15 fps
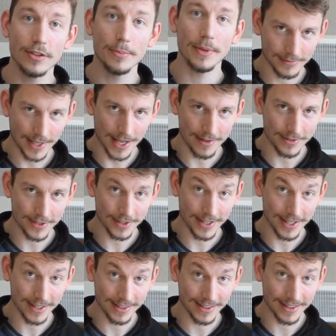to me after
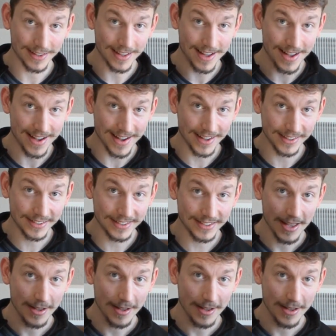he lost